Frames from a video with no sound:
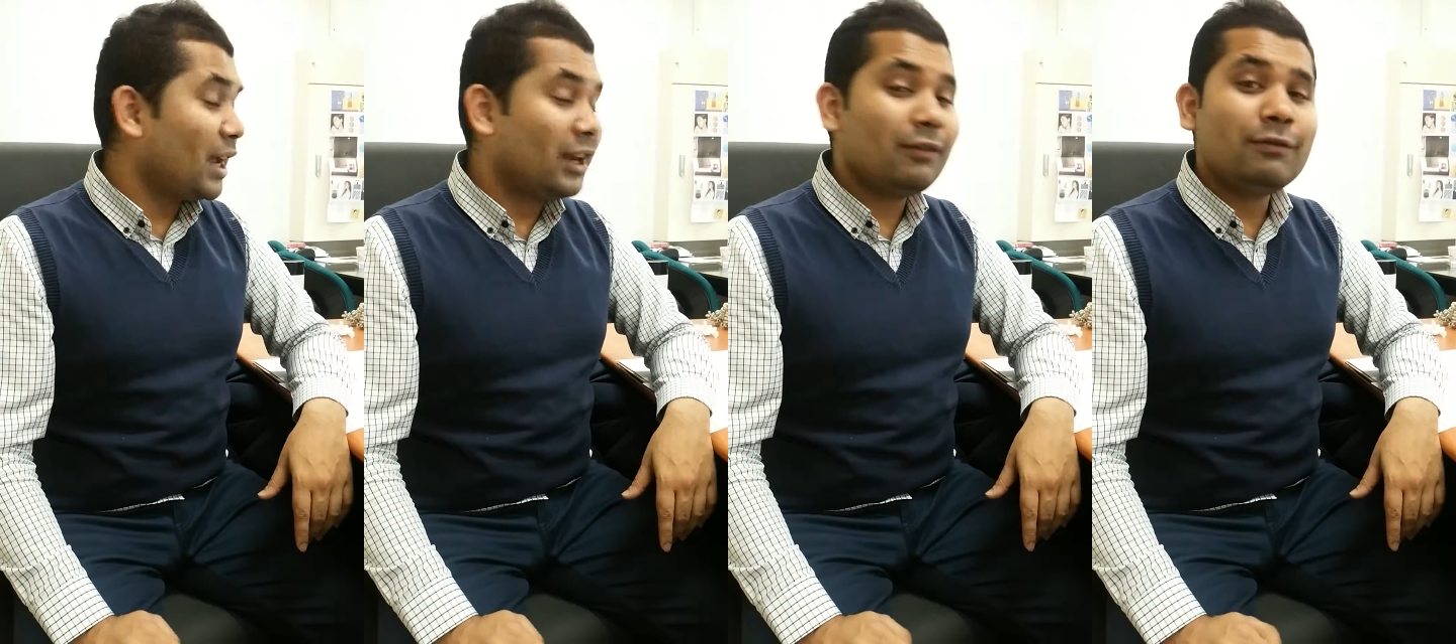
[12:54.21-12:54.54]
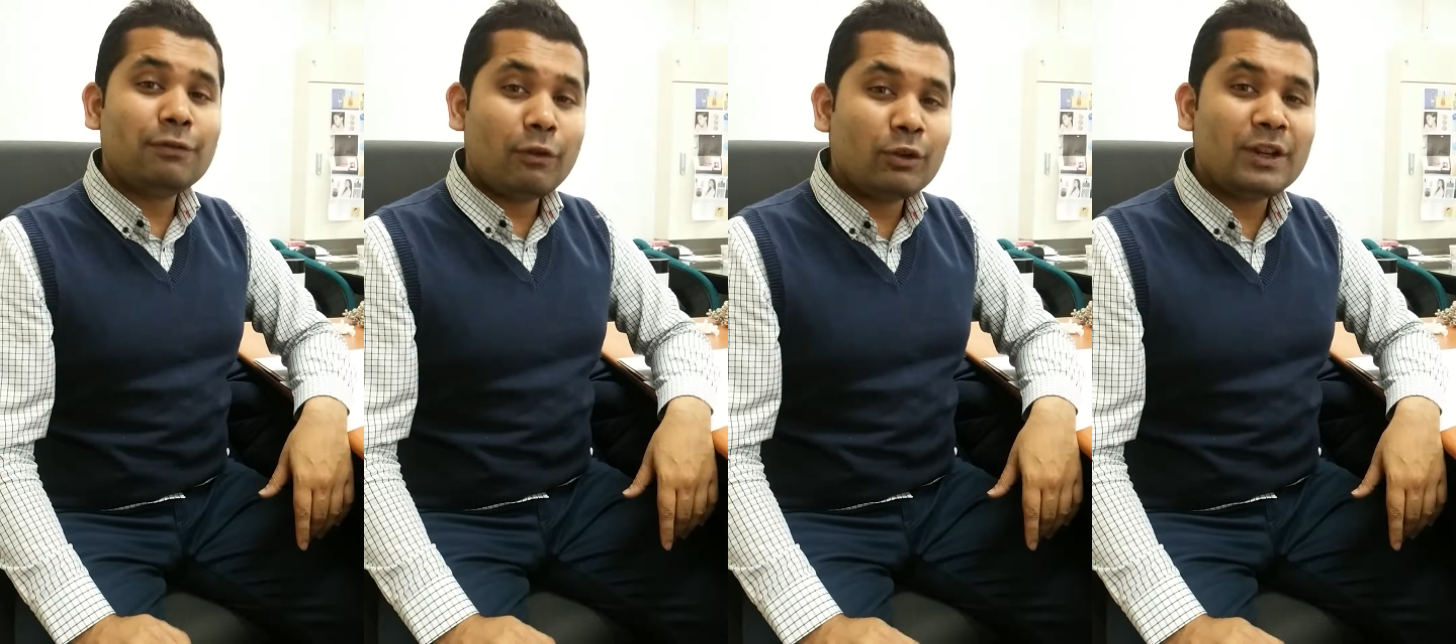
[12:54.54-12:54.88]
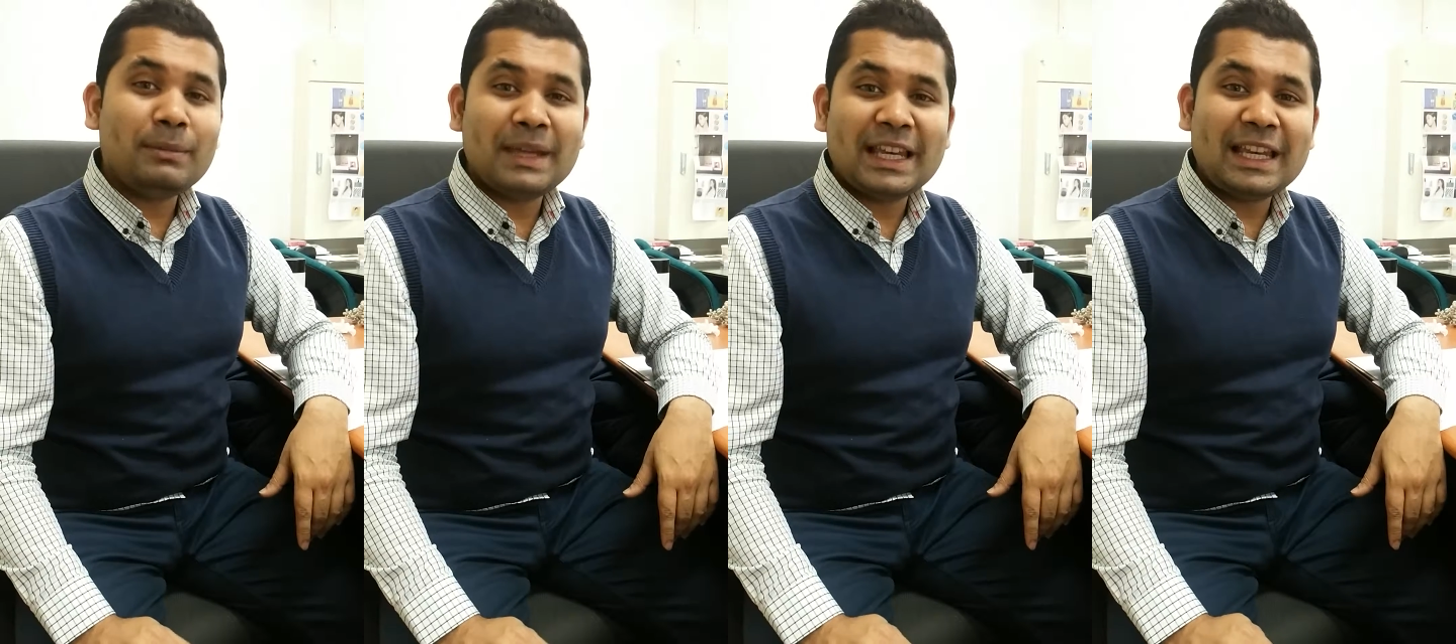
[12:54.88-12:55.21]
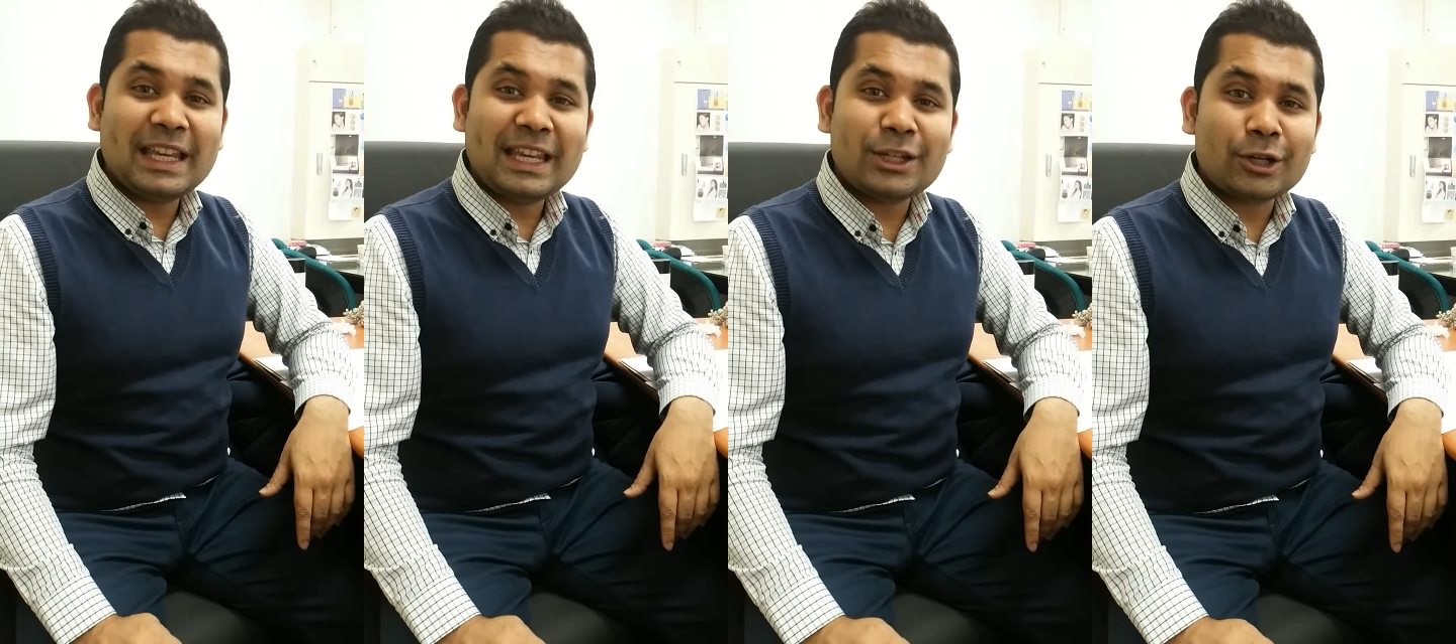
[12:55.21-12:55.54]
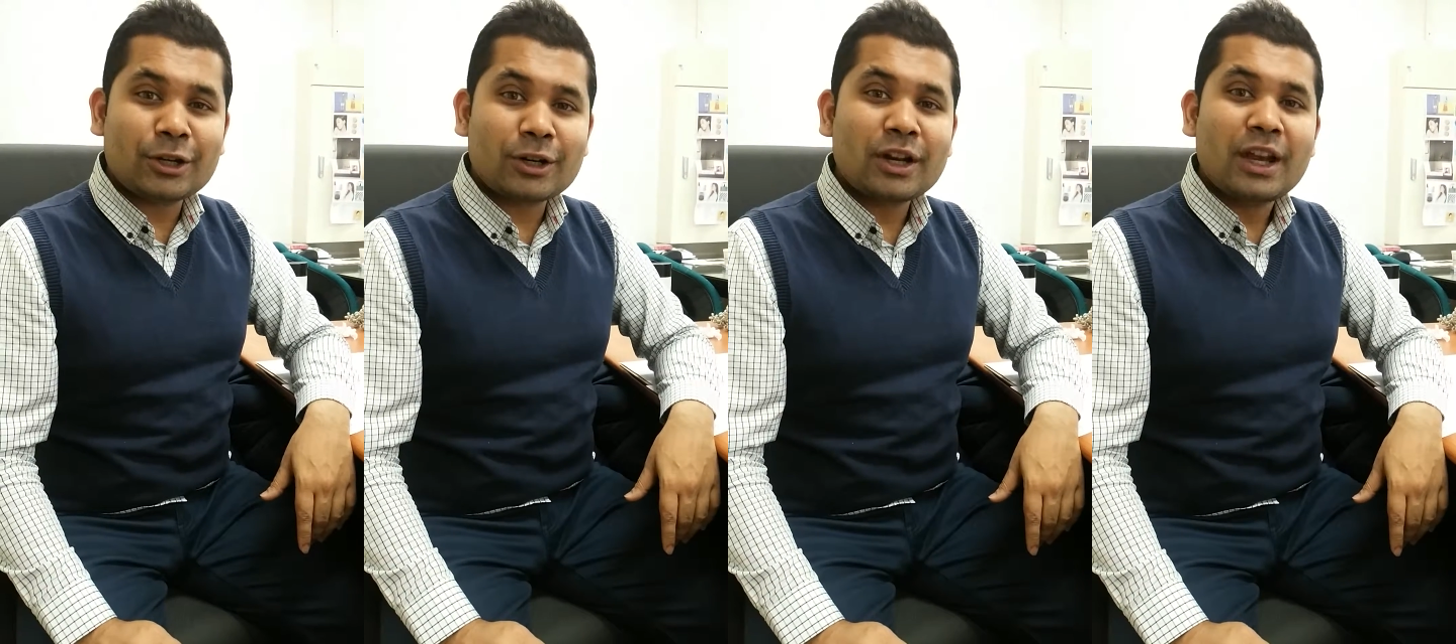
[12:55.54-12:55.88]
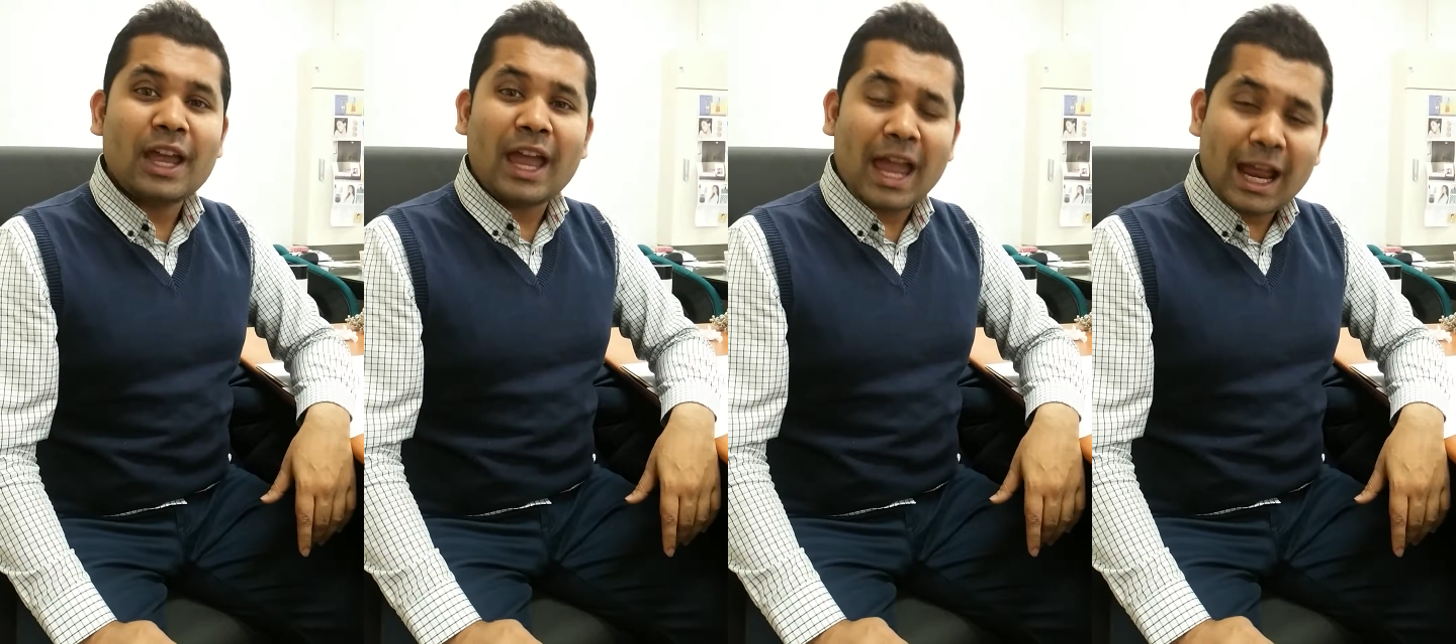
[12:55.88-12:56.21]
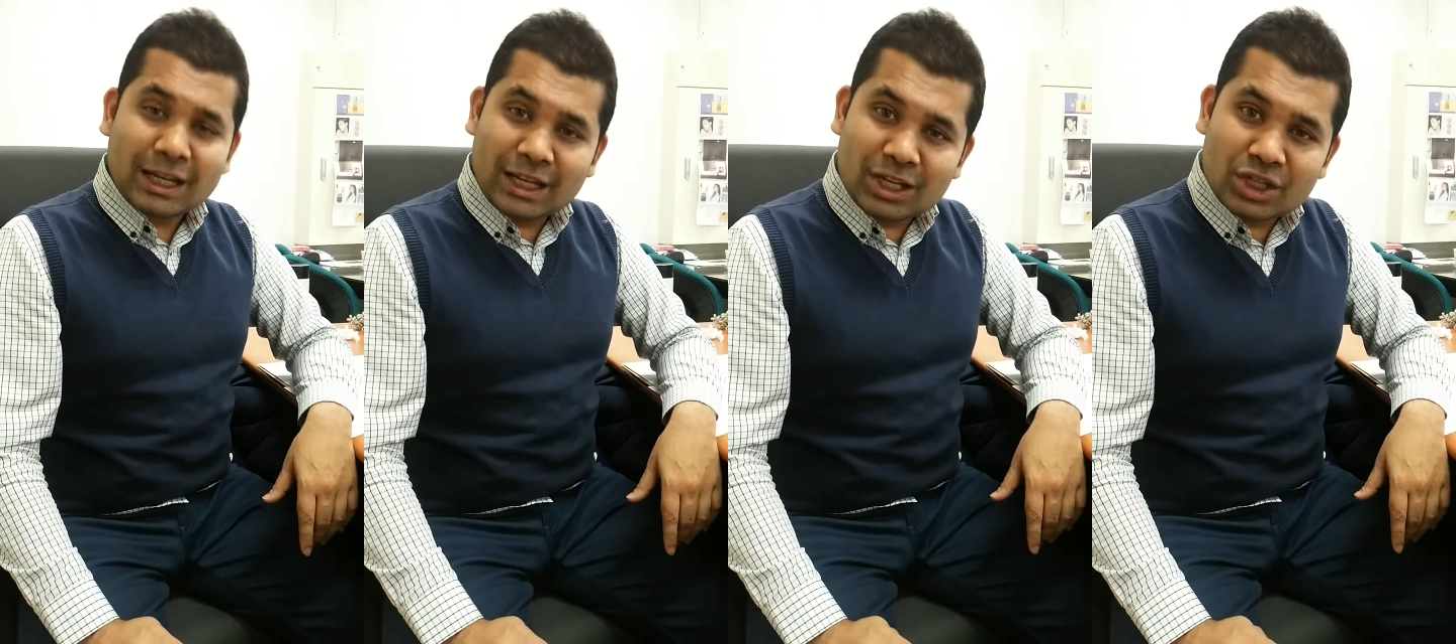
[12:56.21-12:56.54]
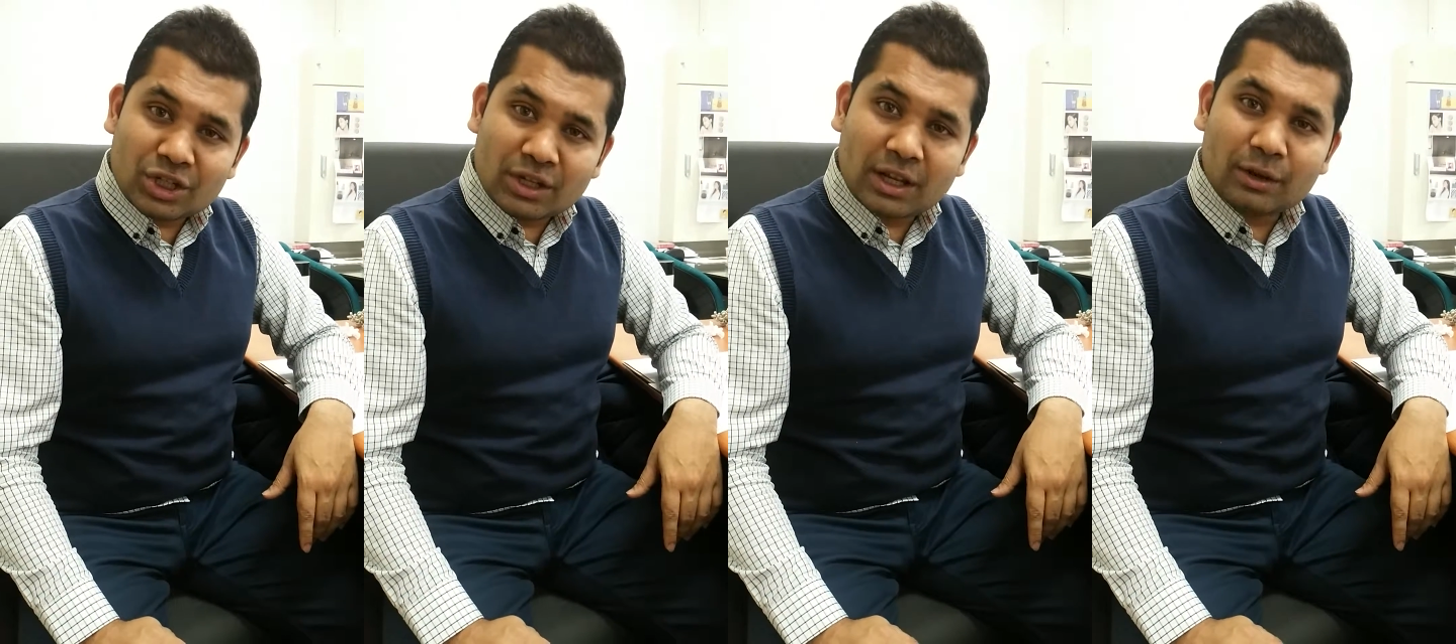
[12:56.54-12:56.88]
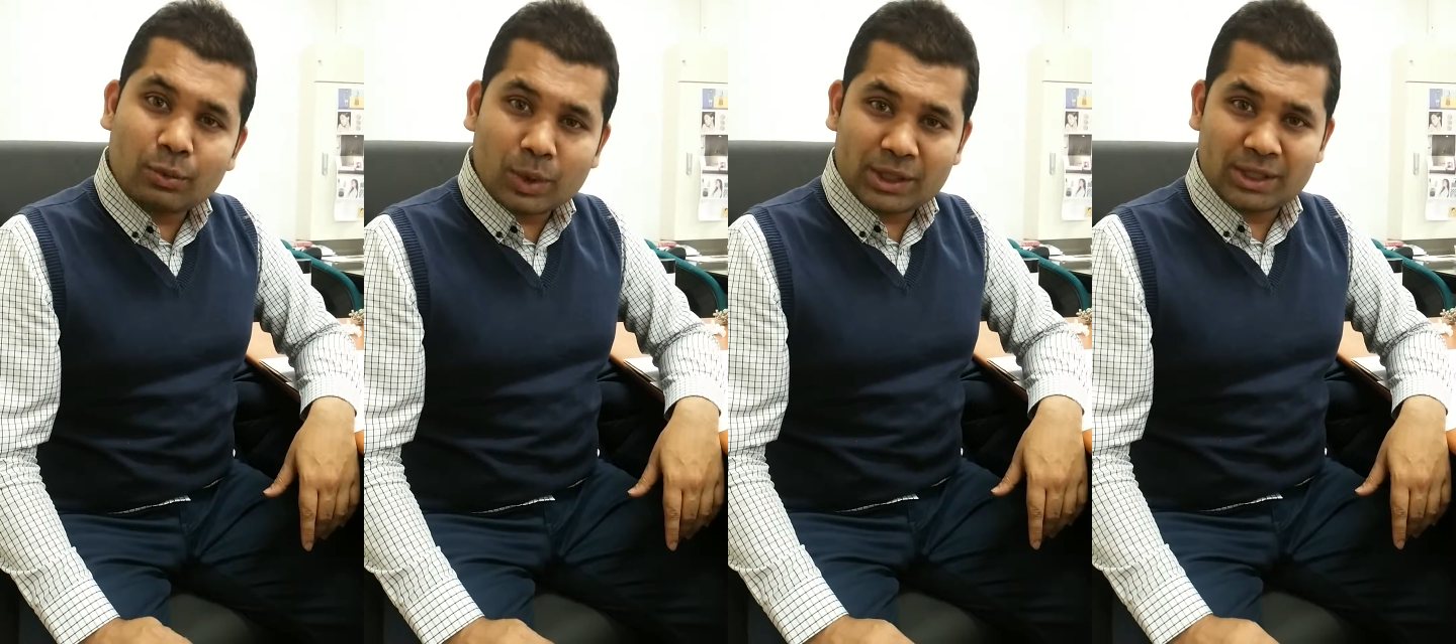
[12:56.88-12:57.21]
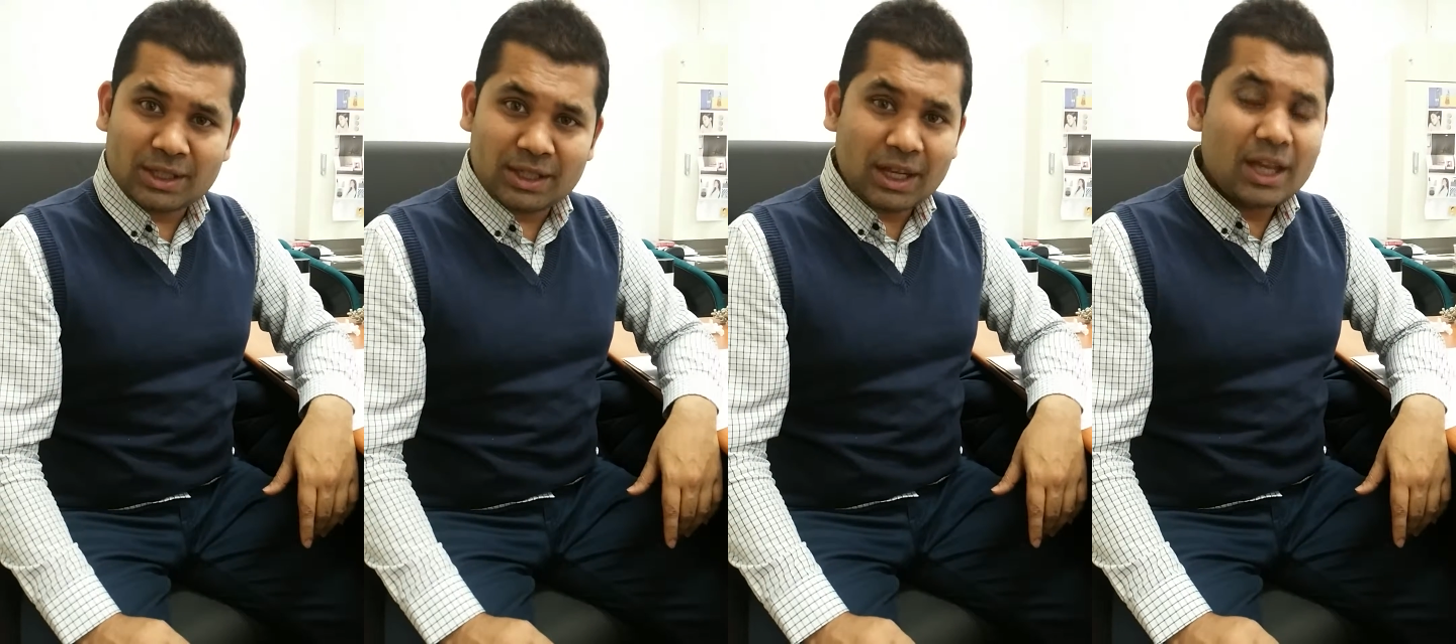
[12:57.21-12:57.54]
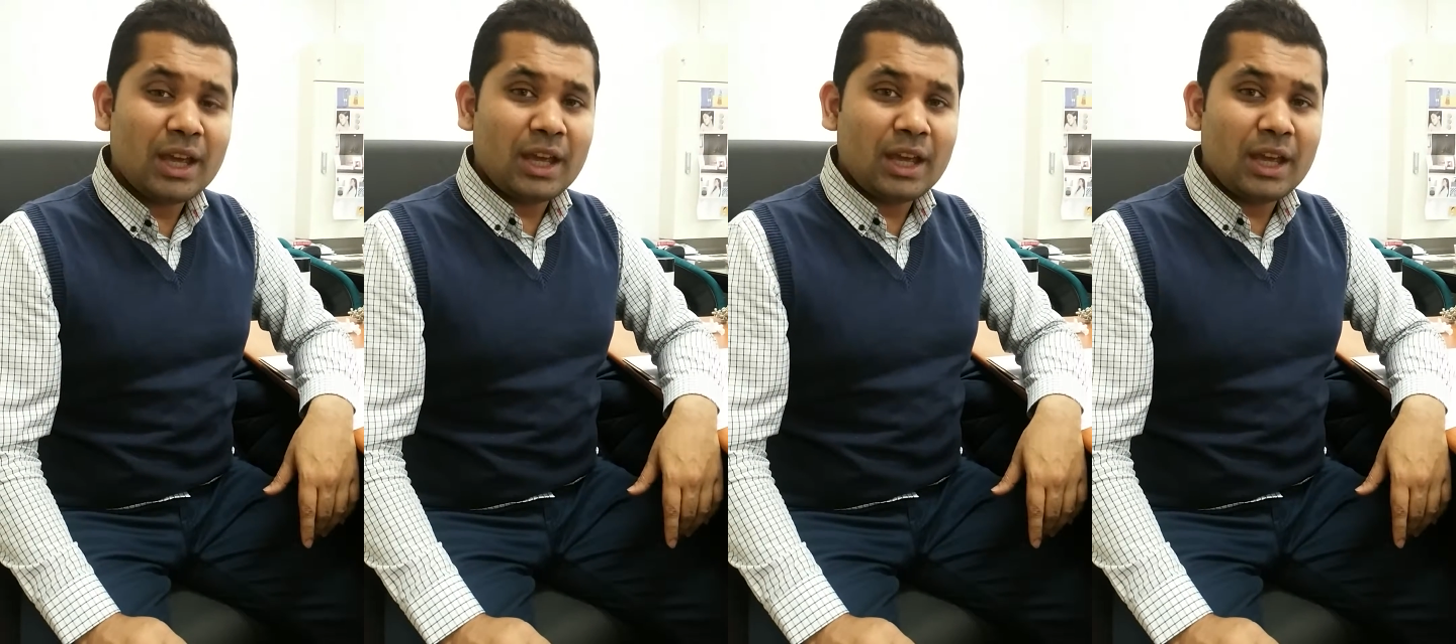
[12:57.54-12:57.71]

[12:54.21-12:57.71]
getting 40 milliliter additional quantity.